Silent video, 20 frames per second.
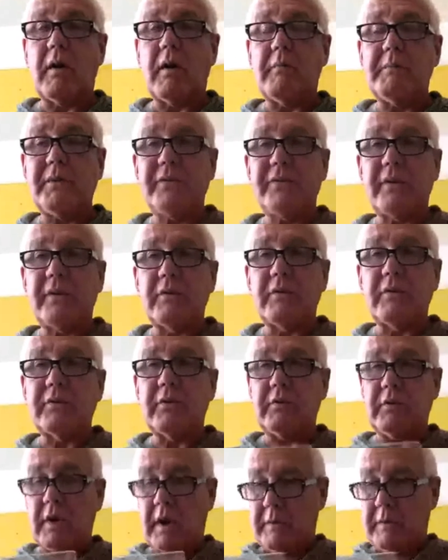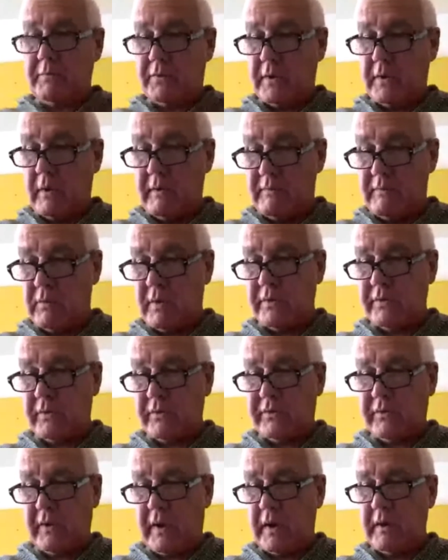I'll miss those two names though,
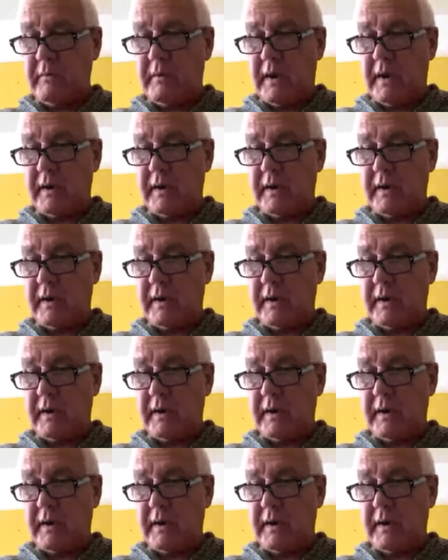otherwise I'll shout